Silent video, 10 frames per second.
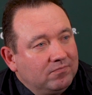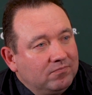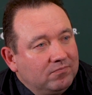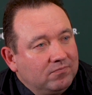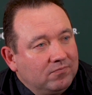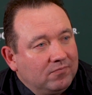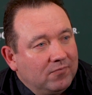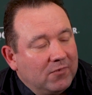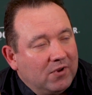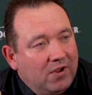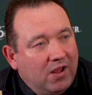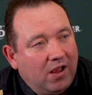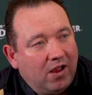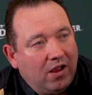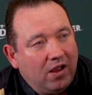you've had different
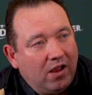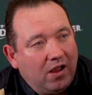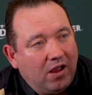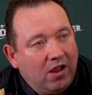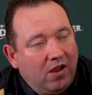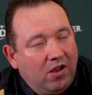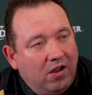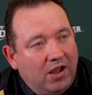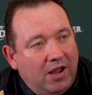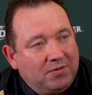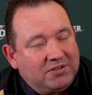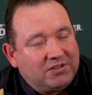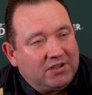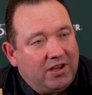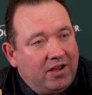tangents? Oh, I would
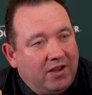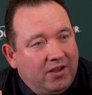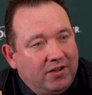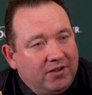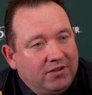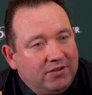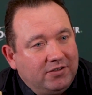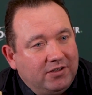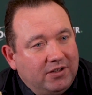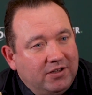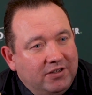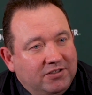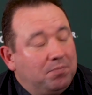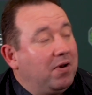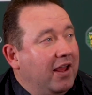say
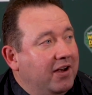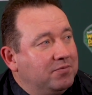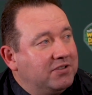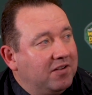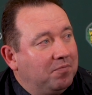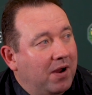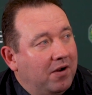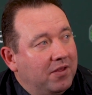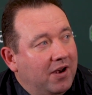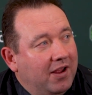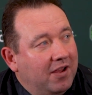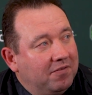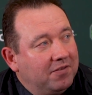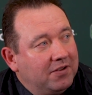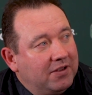he's applied himself better than I
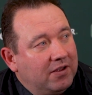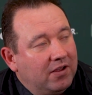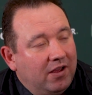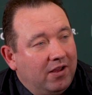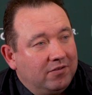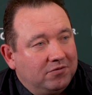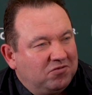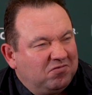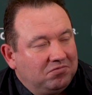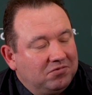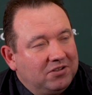have. Uh, it's,